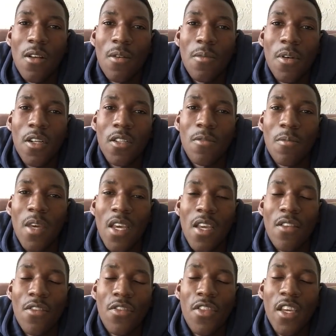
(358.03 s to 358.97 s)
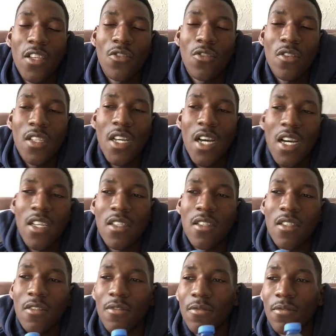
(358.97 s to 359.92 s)
but man thank you
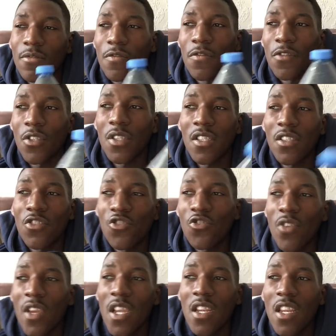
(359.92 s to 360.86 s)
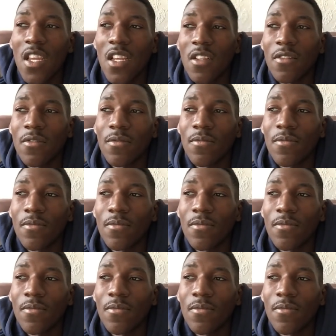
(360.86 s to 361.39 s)
guys for this training